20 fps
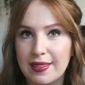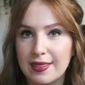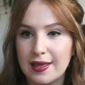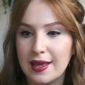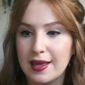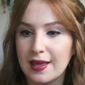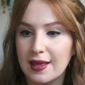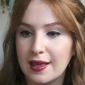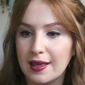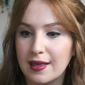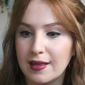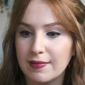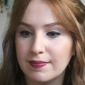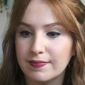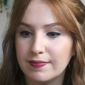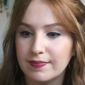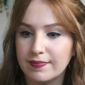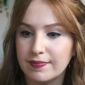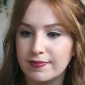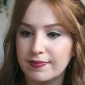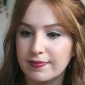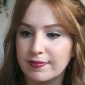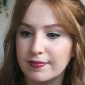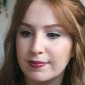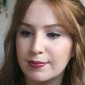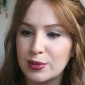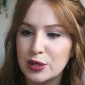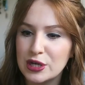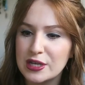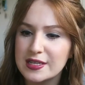I think
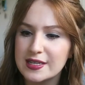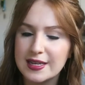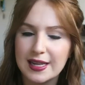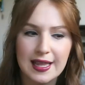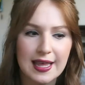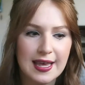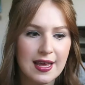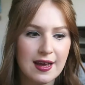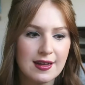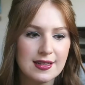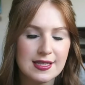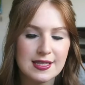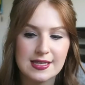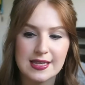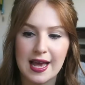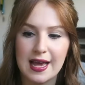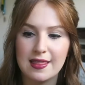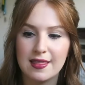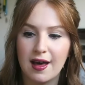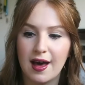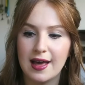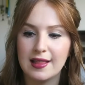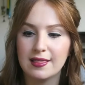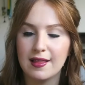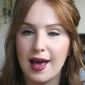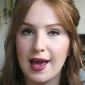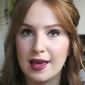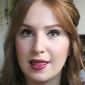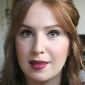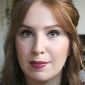personally I'd say that I
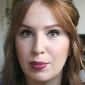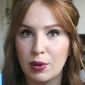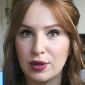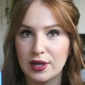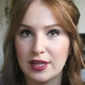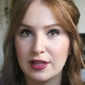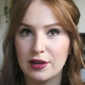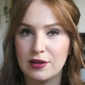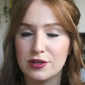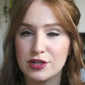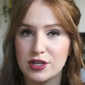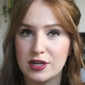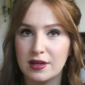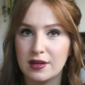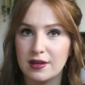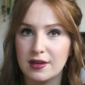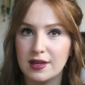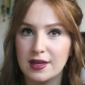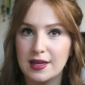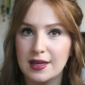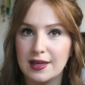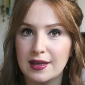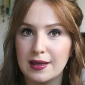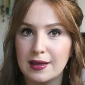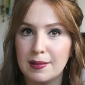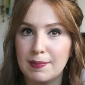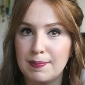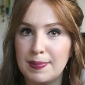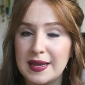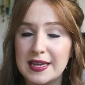like the body lotion
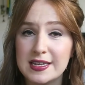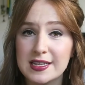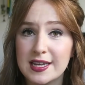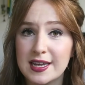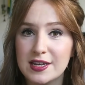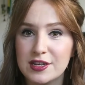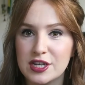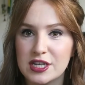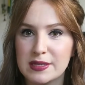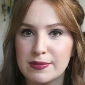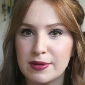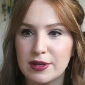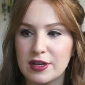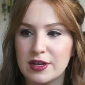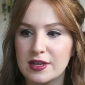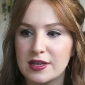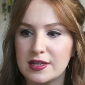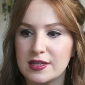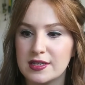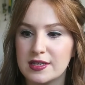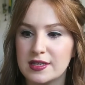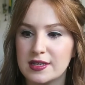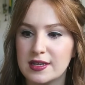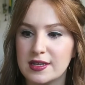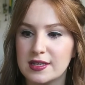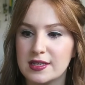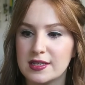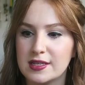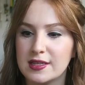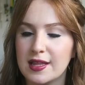better, just because
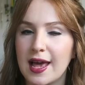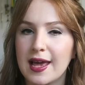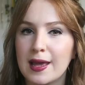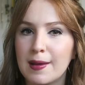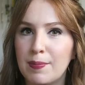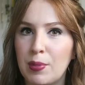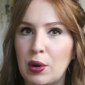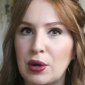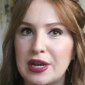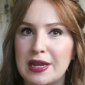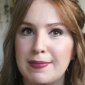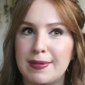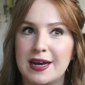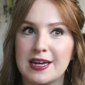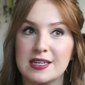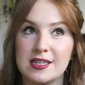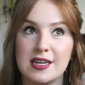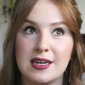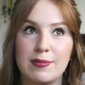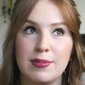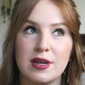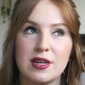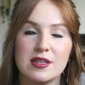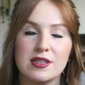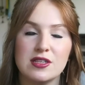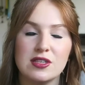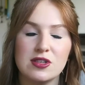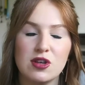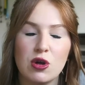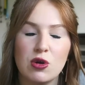it's like a body butter but
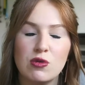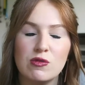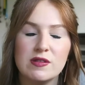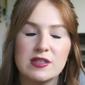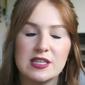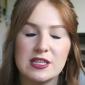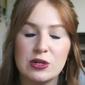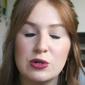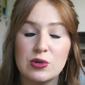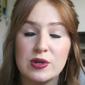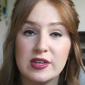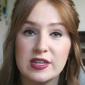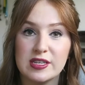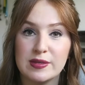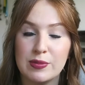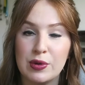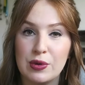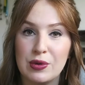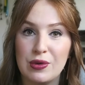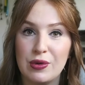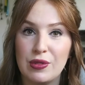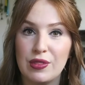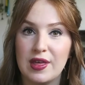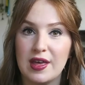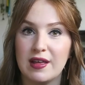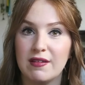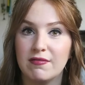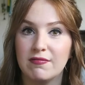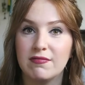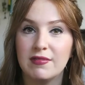it's so silky smooth,
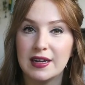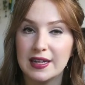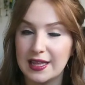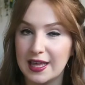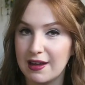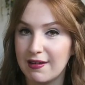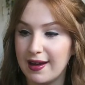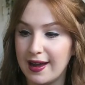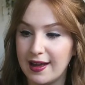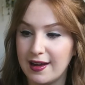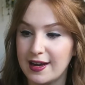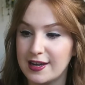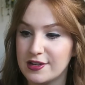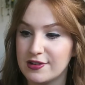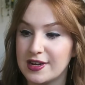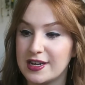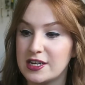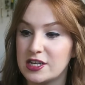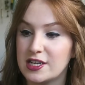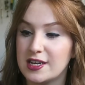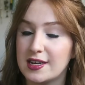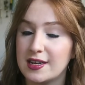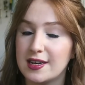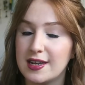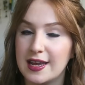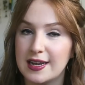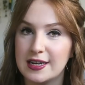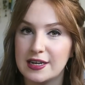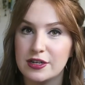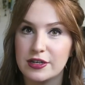really great hydration,
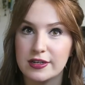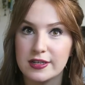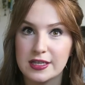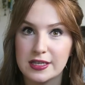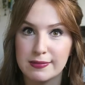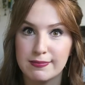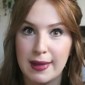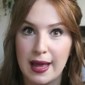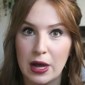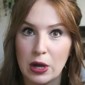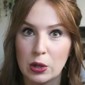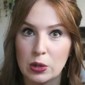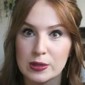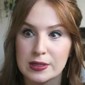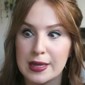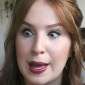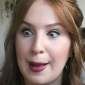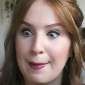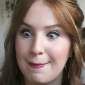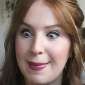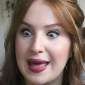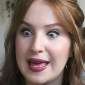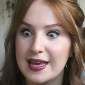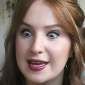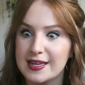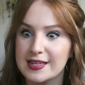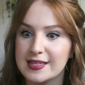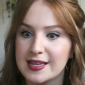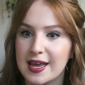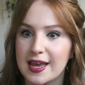and it just smells
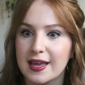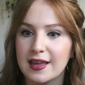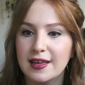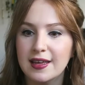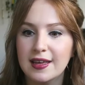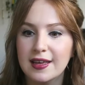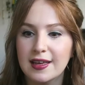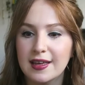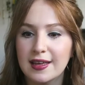amazing.